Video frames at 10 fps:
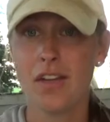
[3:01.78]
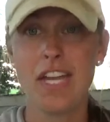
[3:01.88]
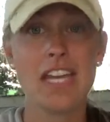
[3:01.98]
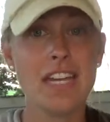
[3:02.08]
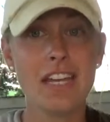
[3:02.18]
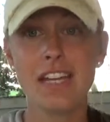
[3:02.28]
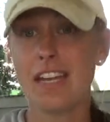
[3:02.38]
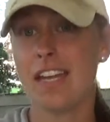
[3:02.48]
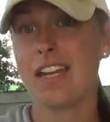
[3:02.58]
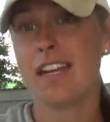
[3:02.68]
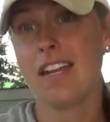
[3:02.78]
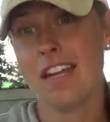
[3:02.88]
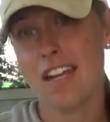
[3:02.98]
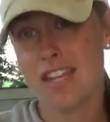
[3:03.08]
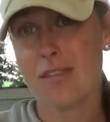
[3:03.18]
heat it, and
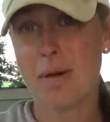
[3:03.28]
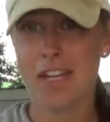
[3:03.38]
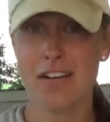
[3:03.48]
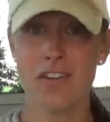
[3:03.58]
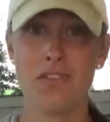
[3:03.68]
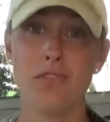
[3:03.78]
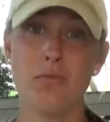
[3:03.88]
hit the button on the food